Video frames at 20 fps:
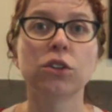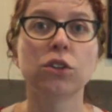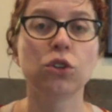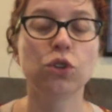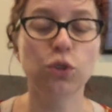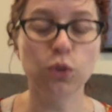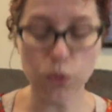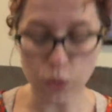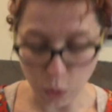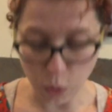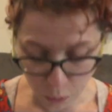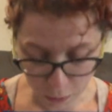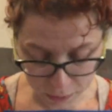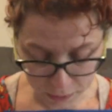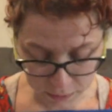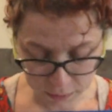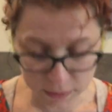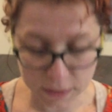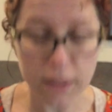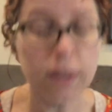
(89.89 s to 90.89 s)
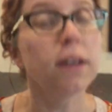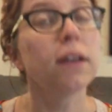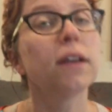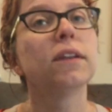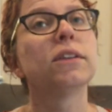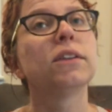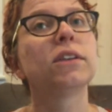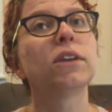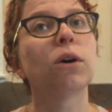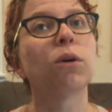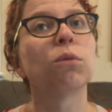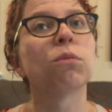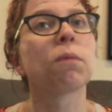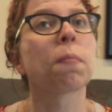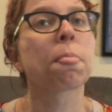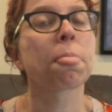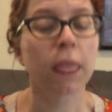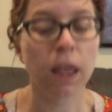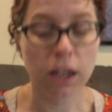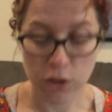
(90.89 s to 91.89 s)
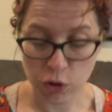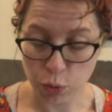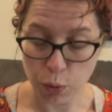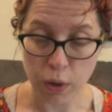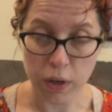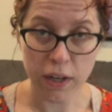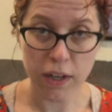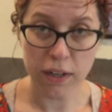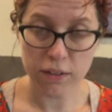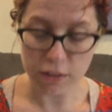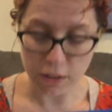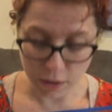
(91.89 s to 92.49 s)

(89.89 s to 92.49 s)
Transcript: 2 coins. So 20 is the